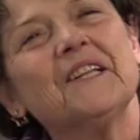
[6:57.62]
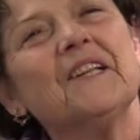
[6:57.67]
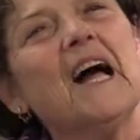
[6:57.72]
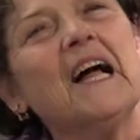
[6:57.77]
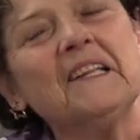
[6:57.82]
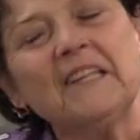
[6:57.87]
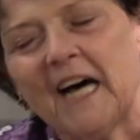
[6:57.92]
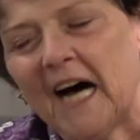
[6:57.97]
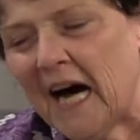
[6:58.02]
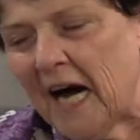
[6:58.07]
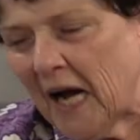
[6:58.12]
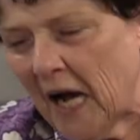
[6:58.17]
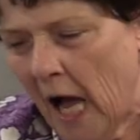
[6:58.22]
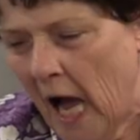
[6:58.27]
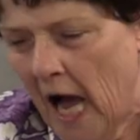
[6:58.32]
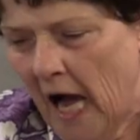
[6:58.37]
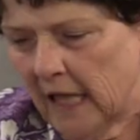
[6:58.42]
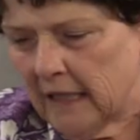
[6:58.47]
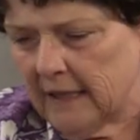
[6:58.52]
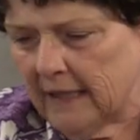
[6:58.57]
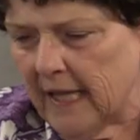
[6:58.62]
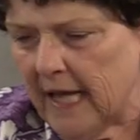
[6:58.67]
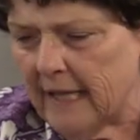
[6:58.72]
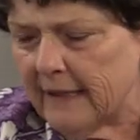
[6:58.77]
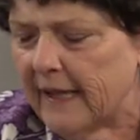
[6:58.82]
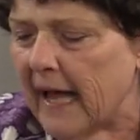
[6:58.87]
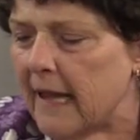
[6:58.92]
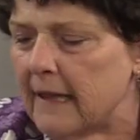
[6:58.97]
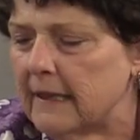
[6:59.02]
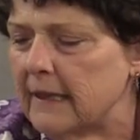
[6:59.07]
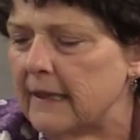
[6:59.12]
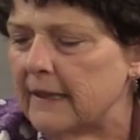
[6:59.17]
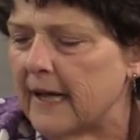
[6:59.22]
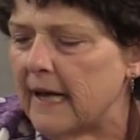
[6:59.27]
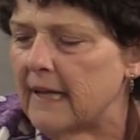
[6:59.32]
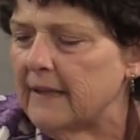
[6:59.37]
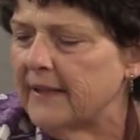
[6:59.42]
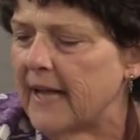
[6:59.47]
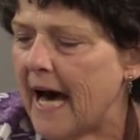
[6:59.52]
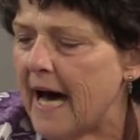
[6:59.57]
la-la. La la
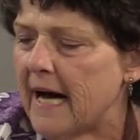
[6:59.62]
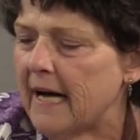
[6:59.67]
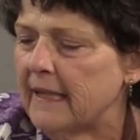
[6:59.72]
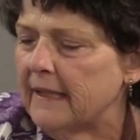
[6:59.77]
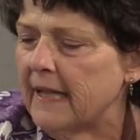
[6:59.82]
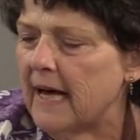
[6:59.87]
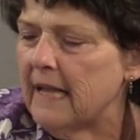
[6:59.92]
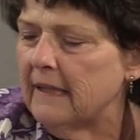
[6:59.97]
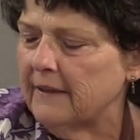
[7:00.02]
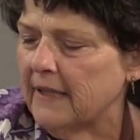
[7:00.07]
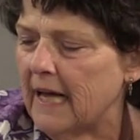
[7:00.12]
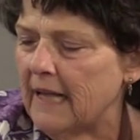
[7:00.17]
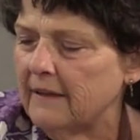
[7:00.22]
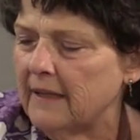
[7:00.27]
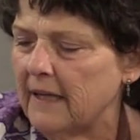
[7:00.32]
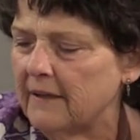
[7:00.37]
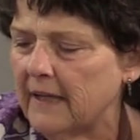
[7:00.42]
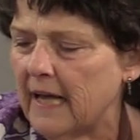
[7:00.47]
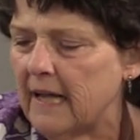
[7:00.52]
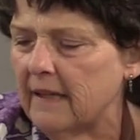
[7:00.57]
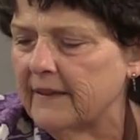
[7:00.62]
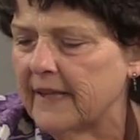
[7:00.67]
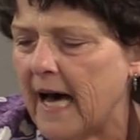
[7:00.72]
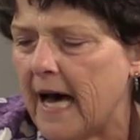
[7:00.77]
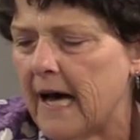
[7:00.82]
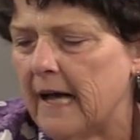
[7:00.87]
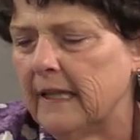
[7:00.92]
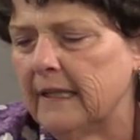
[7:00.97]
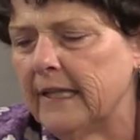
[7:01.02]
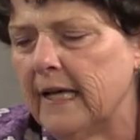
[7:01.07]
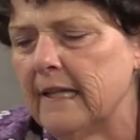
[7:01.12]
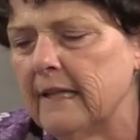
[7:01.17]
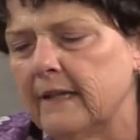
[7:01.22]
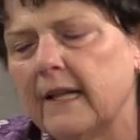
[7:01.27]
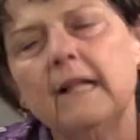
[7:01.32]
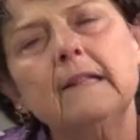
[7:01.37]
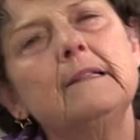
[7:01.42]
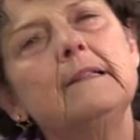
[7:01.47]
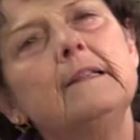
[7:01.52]
la la la la la la la la la